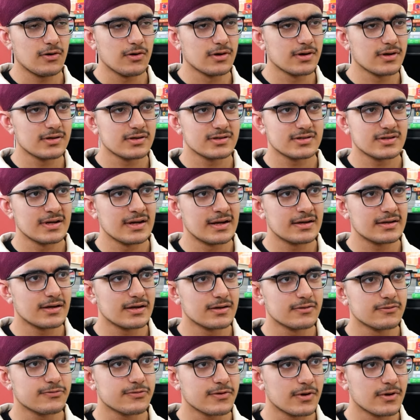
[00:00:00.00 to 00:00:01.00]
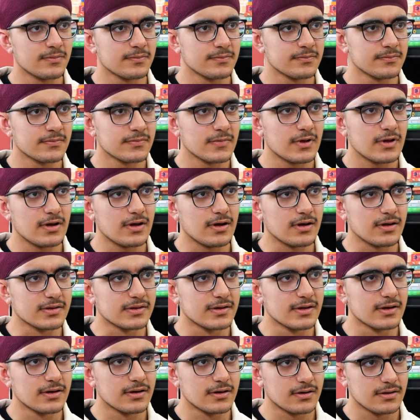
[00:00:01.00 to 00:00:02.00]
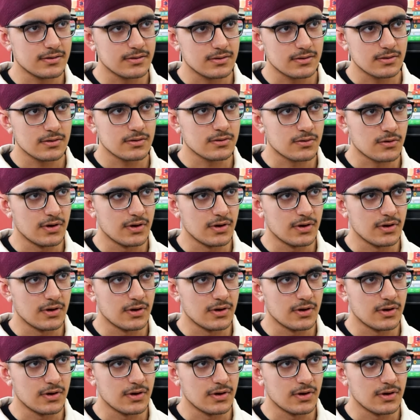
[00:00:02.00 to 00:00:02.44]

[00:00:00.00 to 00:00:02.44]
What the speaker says: originated from the